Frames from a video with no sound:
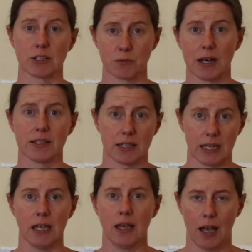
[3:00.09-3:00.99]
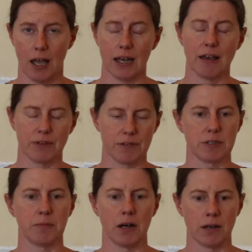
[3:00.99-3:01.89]
as well as the level of
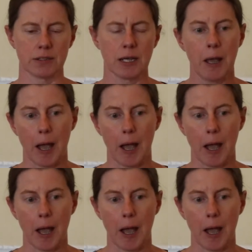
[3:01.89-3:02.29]
demand.